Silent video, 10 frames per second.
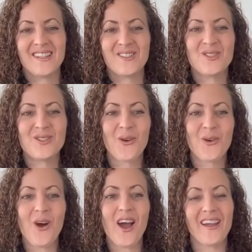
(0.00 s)

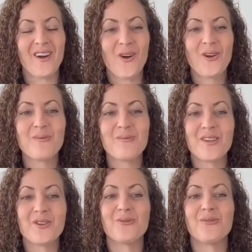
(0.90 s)
So I hope
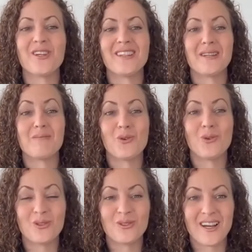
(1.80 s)
that you're feeling
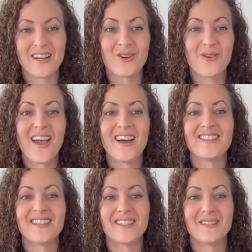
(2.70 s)
more
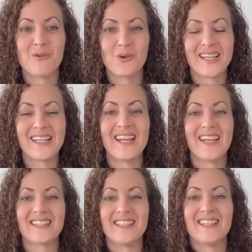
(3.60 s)
grounded, more
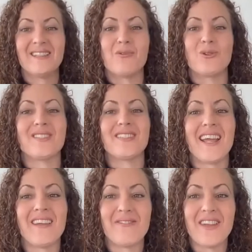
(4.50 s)
connected, more
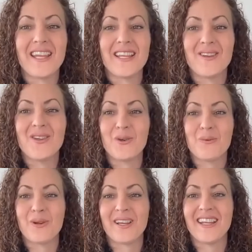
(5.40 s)
safe in your
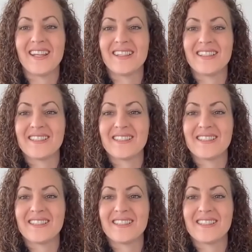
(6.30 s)
body.